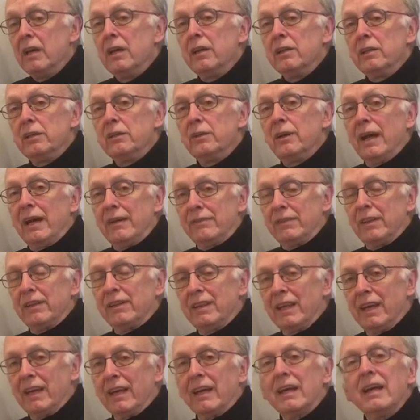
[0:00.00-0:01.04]
you have to
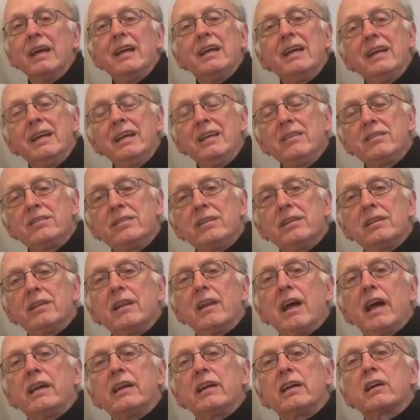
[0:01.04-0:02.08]
think, is it
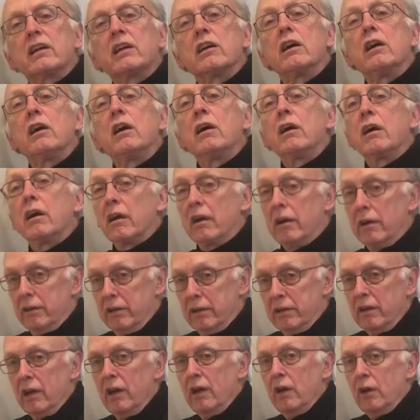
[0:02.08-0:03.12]
like a card
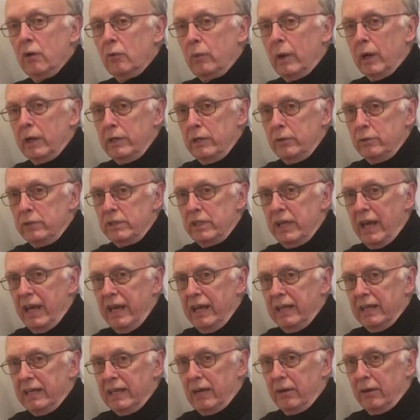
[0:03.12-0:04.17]
where you take
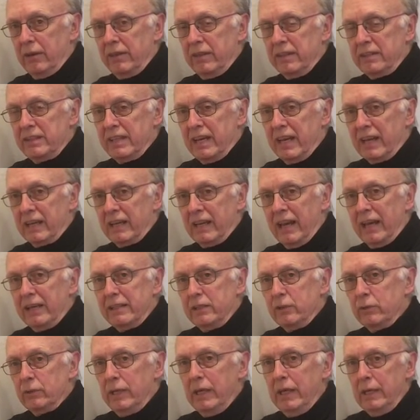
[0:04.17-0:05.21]
it out of the deck and
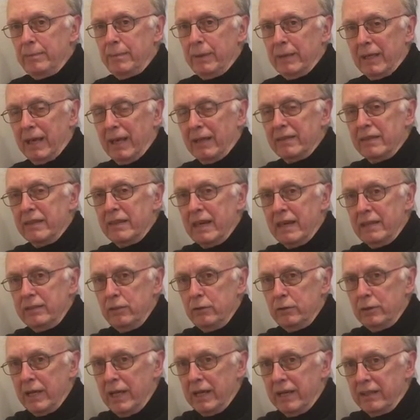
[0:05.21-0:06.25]
you keep it and then you
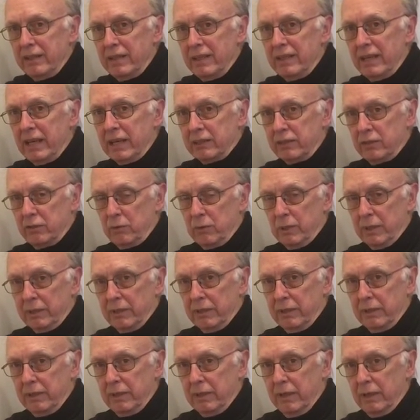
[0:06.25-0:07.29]
take the next one,
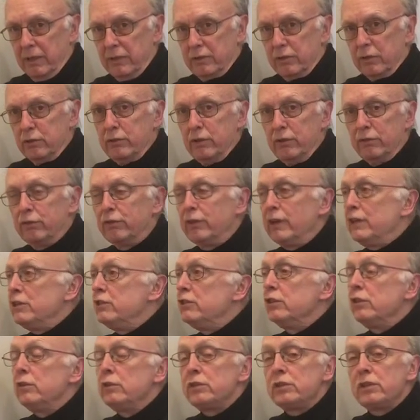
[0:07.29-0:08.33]
so you've
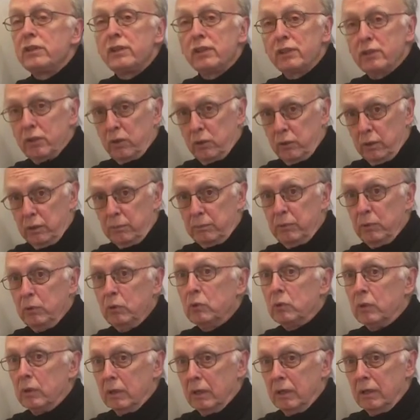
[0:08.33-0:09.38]
reduced the total
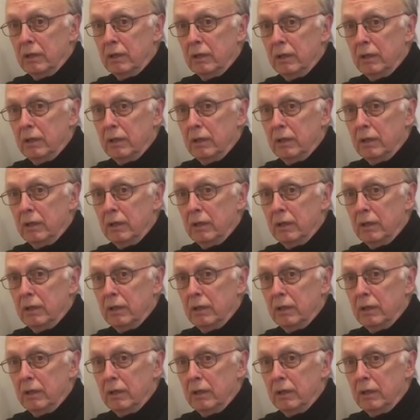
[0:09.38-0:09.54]
pool?